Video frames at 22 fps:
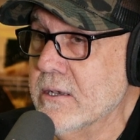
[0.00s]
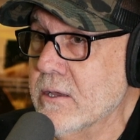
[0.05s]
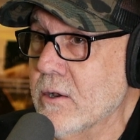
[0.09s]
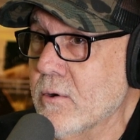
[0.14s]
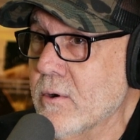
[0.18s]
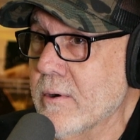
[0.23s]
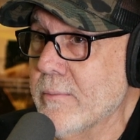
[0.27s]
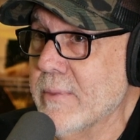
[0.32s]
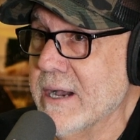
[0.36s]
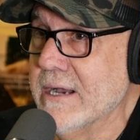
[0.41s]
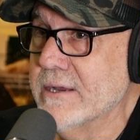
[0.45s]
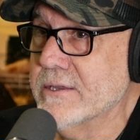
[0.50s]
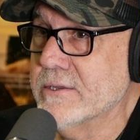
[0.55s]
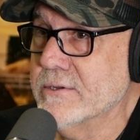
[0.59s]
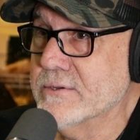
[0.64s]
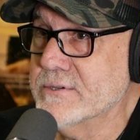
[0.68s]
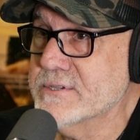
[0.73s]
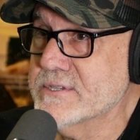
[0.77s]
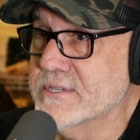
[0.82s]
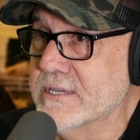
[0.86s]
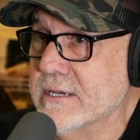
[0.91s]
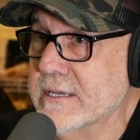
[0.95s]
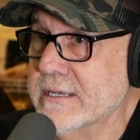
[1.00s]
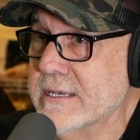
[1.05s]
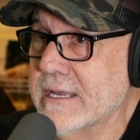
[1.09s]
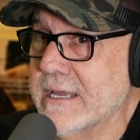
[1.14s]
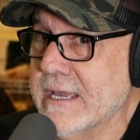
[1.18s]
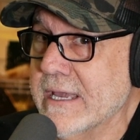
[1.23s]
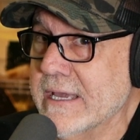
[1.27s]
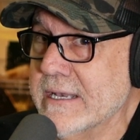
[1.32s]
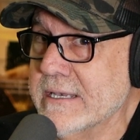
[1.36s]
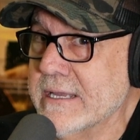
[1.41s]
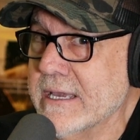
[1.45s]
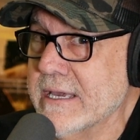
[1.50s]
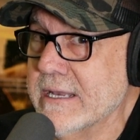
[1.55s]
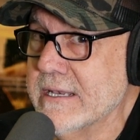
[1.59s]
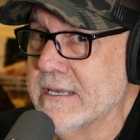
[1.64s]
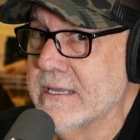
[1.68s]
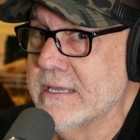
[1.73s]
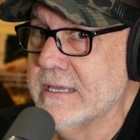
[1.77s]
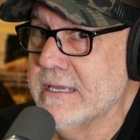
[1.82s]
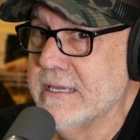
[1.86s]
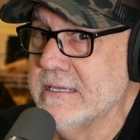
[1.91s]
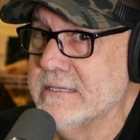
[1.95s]
know about your son, and yet
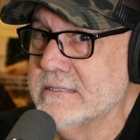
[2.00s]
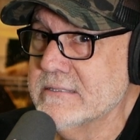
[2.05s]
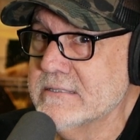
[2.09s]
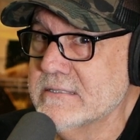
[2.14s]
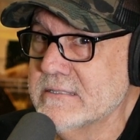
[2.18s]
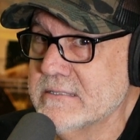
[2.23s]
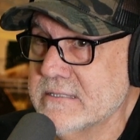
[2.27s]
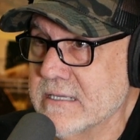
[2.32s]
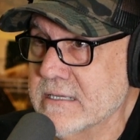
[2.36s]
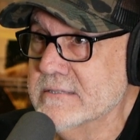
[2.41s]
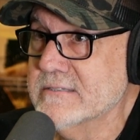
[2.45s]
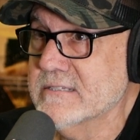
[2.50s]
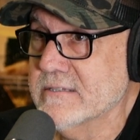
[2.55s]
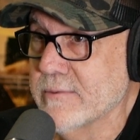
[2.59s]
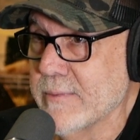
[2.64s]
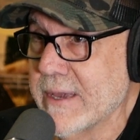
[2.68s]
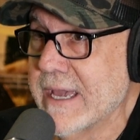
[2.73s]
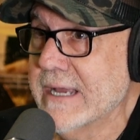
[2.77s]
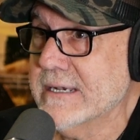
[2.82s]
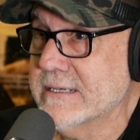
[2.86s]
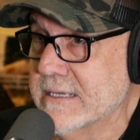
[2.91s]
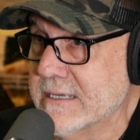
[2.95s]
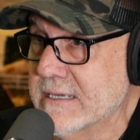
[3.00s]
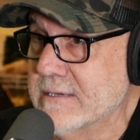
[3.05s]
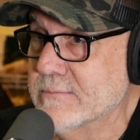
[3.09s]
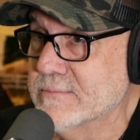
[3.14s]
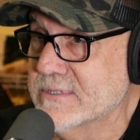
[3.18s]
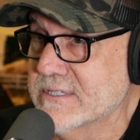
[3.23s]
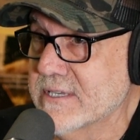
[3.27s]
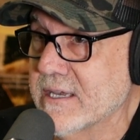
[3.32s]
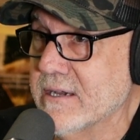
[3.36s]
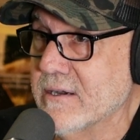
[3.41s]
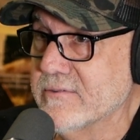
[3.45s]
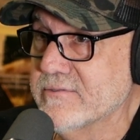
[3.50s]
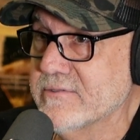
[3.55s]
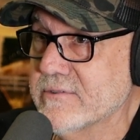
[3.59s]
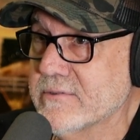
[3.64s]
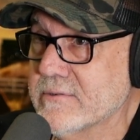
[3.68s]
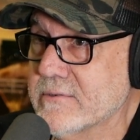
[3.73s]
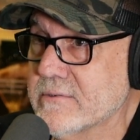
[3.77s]
he's done some acting himself.